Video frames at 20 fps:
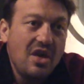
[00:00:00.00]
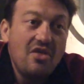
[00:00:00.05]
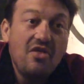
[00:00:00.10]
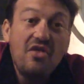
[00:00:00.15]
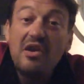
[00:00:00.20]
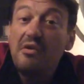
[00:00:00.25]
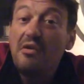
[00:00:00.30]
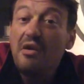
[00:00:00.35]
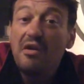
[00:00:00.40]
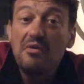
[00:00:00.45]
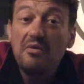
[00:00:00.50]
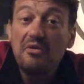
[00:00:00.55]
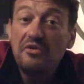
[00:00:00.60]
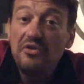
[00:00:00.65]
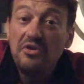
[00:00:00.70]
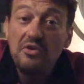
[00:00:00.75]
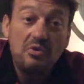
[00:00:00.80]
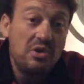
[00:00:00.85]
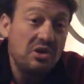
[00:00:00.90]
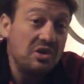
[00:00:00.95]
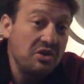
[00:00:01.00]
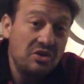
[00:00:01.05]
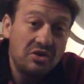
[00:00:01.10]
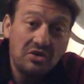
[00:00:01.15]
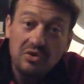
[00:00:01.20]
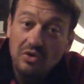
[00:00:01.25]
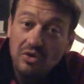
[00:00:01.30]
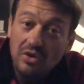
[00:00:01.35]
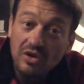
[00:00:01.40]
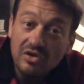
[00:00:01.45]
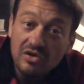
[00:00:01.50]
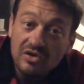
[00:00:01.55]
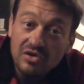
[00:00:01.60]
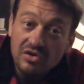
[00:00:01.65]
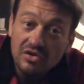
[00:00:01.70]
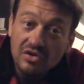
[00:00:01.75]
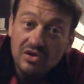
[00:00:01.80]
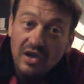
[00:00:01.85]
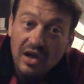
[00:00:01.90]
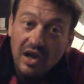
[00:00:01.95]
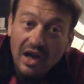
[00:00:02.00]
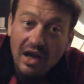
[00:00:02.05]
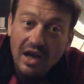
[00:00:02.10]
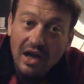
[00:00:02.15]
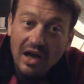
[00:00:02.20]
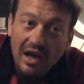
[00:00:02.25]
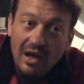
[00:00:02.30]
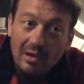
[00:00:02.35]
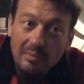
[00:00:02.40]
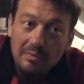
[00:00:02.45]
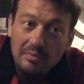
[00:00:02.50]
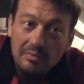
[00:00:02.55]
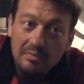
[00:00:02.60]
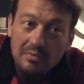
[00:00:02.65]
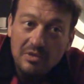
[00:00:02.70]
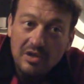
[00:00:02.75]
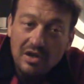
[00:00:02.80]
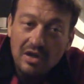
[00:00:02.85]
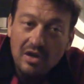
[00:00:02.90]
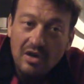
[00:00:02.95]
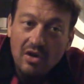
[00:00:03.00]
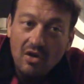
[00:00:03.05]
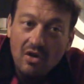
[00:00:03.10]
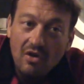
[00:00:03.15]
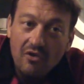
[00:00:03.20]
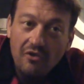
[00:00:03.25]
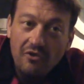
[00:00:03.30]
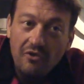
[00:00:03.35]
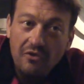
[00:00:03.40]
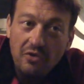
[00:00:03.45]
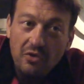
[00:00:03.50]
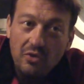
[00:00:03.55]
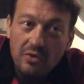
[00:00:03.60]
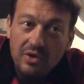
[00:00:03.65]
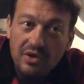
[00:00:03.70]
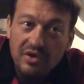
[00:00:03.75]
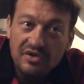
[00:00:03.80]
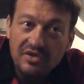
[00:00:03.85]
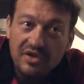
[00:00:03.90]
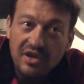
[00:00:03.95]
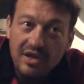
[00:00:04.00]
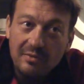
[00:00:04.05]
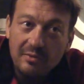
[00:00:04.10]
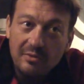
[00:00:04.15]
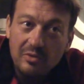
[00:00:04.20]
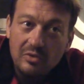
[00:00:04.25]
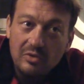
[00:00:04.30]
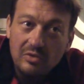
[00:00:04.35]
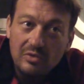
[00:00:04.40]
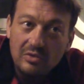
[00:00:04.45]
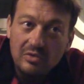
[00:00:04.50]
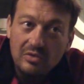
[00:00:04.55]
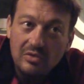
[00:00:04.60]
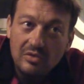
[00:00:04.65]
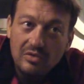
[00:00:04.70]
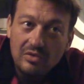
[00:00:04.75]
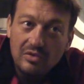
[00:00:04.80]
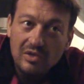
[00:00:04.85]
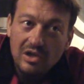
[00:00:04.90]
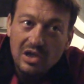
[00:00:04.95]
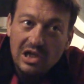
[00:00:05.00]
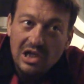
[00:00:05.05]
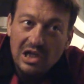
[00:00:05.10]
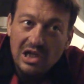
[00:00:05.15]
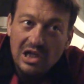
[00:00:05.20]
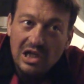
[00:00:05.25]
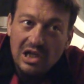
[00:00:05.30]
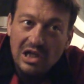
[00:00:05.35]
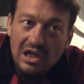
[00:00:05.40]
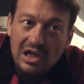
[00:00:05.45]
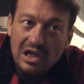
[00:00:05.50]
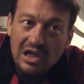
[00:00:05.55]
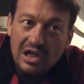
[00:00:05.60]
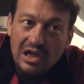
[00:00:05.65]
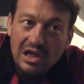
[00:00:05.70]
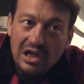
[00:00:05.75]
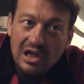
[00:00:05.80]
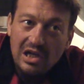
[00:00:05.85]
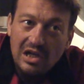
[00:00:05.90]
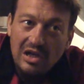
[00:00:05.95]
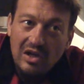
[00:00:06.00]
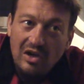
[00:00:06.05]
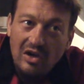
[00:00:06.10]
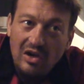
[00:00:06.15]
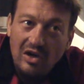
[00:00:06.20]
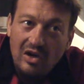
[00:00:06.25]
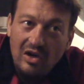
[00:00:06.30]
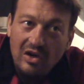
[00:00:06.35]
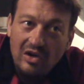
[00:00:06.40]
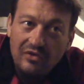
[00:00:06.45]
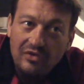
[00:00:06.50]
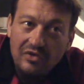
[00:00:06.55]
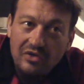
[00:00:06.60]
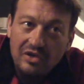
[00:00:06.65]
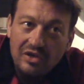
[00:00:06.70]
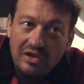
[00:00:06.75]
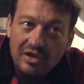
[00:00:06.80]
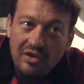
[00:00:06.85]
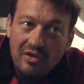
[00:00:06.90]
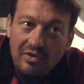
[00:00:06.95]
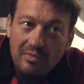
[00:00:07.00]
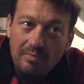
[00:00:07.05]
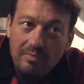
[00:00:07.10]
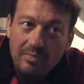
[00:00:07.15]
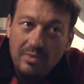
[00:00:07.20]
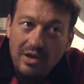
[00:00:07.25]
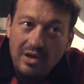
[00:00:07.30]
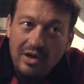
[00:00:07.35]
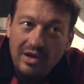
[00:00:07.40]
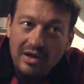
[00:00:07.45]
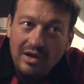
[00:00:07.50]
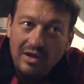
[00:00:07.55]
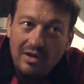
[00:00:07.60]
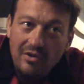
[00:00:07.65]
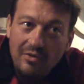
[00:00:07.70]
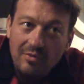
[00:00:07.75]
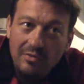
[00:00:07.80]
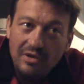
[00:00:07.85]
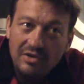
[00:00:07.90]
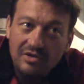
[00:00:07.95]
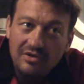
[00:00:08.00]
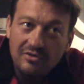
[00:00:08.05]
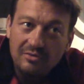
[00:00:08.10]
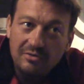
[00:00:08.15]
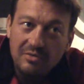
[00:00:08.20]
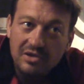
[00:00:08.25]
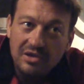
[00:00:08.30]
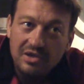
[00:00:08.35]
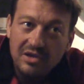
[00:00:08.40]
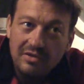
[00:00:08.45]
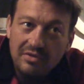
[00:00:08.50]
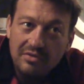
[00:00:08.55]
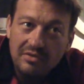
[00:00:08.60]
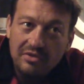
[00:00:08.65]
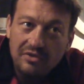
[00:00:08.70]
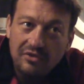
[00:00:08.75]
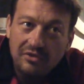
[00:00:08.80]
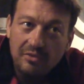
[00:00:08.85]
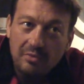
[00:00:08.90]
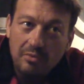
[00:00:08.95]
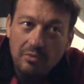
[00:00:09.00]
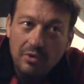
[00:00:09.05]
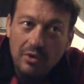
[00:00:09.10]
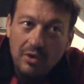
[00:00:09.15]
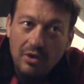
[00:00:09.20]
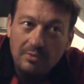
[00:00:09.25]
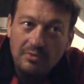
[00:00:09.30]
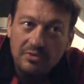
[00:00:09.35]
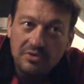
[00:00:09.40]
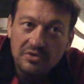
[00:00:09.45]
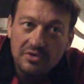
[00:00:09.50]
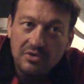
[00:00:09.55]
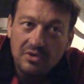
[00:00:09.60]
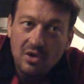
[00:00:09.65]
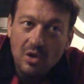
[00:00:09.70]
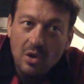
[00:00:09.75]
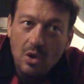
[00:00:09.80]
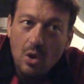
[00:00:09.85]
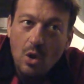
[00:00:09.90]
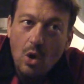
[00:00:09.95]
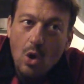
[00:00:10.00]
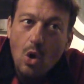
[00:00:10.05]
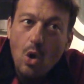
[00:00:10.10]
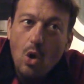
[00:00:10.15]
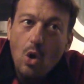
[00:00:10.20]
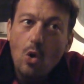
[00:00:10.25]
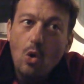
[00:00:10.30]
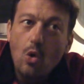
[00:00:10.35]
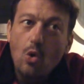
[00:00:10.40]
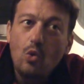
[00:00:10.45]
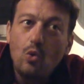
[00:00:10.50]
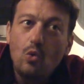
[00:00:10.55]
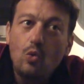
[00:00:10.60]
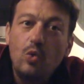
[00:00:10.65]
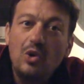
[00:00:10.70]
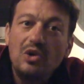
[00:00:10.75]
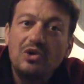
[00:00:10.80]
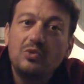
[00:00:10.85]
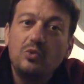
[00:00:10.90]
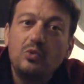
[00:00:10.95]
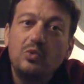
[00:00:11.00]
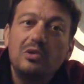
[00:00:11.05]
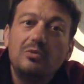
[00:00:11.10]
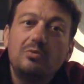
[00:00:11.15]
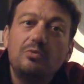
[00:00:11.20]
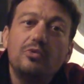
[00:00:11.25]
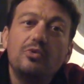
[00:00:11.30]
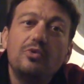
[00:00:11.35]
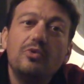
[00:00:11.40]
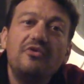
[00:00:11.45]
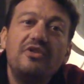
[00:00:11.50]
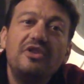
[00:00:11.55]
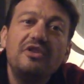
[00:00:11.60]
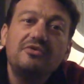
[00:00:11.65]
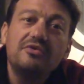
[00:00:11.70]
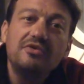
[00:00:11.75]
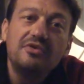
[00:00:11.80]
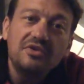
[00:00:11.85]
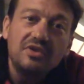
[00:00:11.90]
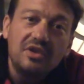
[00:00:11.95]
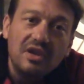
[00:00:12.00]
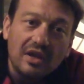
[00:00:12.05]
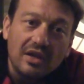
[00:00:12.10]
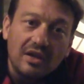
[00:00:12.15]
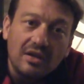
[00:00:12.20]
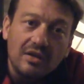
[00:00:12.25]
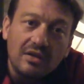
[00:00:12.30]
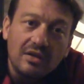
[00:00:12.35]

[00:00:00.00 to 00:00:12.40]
There are a few we're not across. For example, I've got to go and buy a whole bunch of materials for props, which will prove interesting.